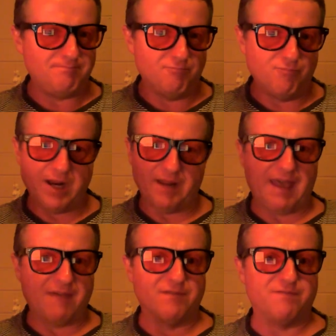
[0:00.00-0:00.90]
Really,
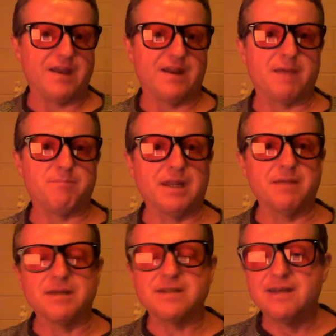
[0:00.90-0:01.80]
they haven't found an upper
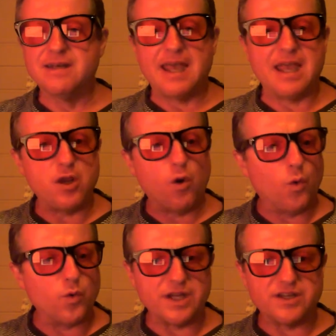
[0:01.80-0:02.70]
limit, and
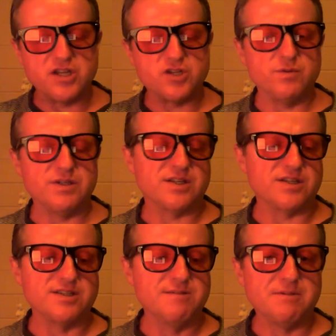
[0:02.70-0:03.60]
all your tissue is
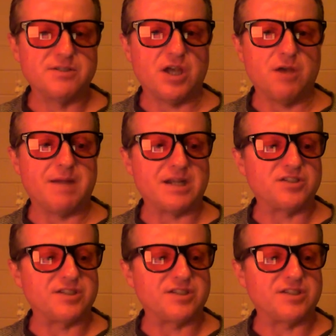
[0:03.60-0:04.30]
just so much.